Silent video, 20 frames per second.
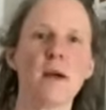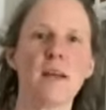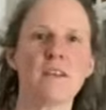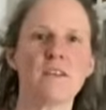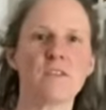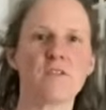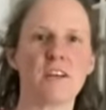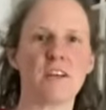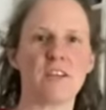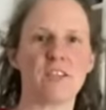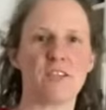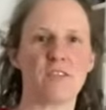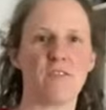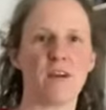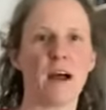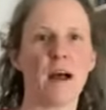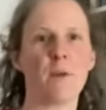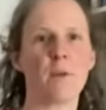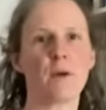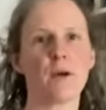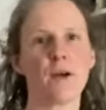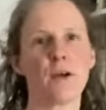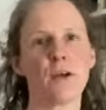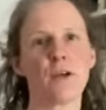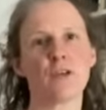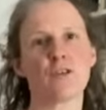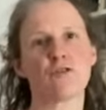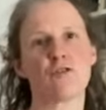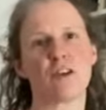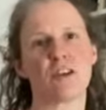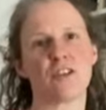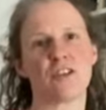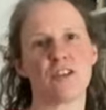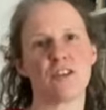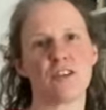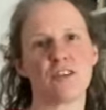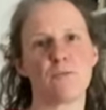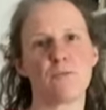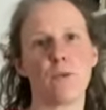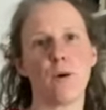stretchy wrap
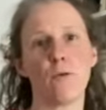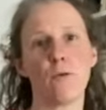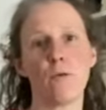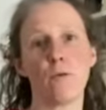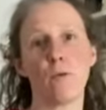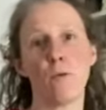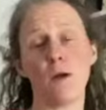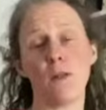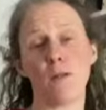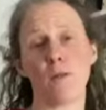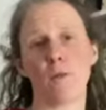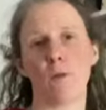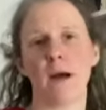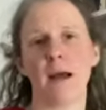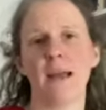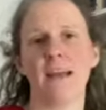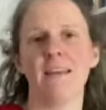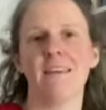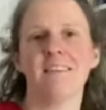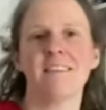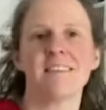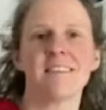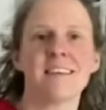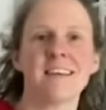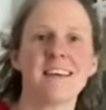stretches both widthways